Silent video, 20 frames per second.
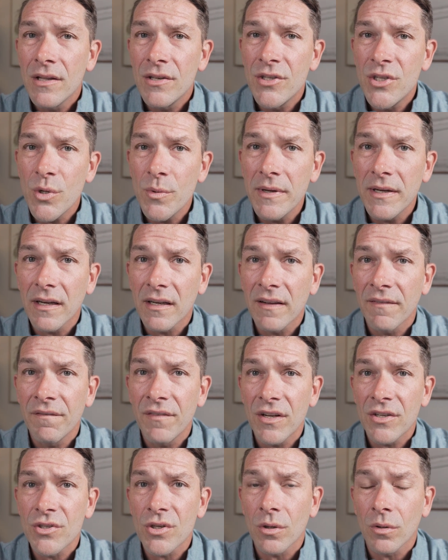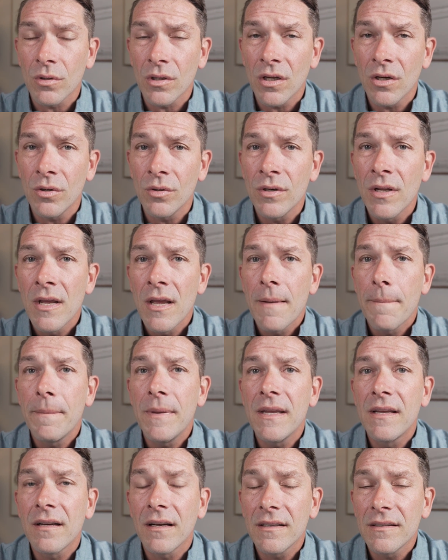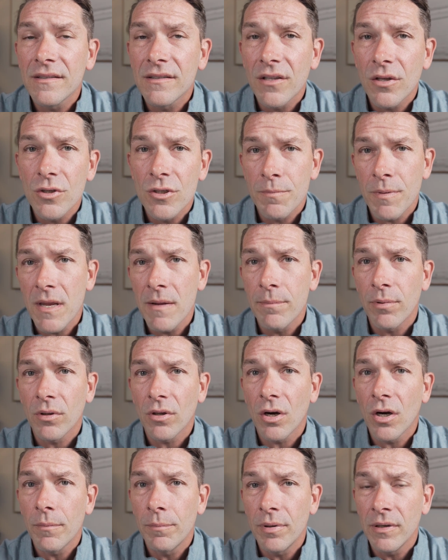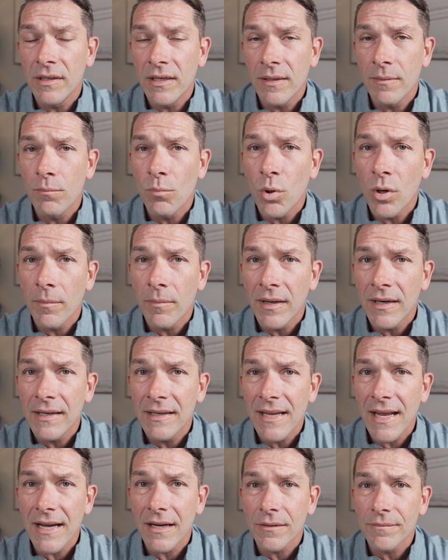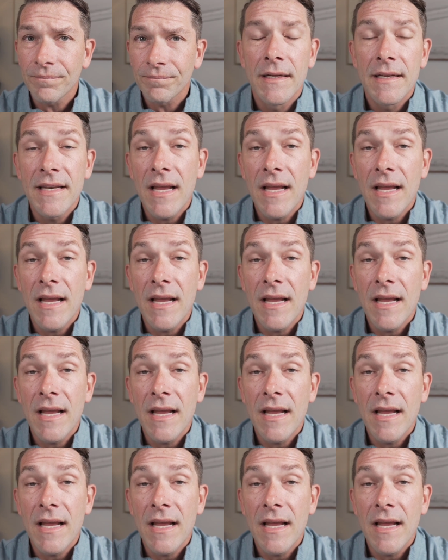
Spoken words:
doing a conventional loan because those people are putting more money down.